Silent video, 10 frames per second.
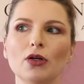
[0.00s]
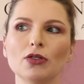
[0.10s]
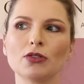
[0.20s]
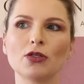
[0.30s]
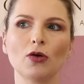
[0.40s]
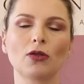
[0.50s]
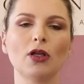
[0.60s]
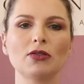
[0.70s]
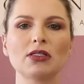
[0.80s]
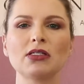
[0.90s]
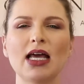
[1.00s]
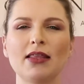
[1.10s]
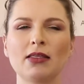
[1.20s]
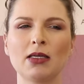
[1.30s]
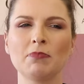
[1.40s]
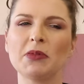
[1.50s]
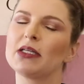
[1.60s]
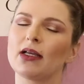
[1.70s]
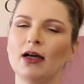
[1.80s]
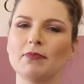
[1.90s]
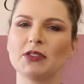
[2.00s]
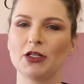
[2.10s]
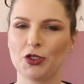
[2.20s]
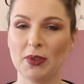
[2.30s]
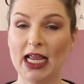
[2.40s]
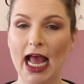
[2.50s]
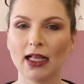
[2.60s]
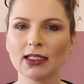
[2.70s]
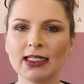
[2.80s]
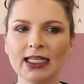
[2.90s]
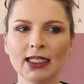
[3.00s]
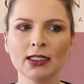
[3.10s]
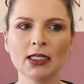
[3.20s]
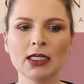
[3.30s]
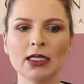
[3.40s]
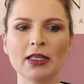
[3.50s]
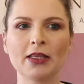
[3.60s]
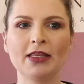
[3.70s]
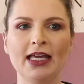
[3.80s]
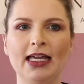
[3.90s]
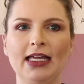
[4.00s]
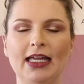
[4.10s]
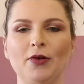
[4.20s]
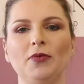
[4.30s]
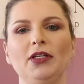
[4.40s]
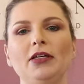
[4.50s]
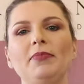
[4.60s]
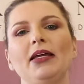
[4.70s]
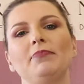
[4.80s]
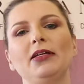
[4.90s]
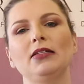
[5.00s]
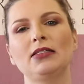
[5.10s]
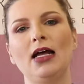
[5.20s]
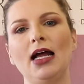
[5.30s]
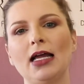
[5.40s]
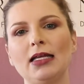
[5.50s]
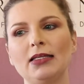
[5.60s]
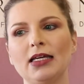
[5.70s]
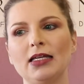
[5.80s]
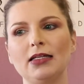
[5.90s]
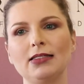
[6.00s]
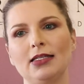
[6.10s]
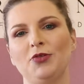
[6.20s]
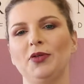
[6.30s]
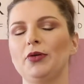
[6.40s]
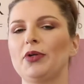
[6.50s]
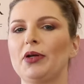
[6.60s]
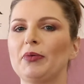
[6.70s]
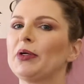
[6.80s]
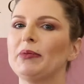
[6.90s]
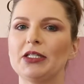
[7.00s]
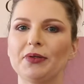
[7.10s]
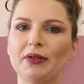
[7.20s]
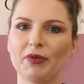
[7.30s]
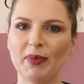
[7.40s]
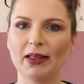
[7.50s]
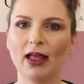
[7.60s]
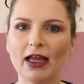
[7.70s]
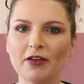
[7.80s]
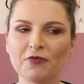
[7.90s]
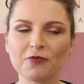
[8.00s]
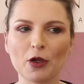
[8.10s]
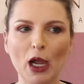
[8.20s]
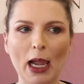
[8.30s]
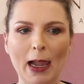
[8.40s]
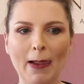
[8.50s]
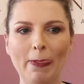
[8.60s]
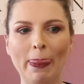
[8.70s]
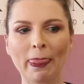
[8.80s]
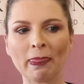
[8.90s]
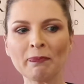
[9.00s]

so close and death can become such a reality, that it really made me decide that, is this really what I want to be doing with my life? And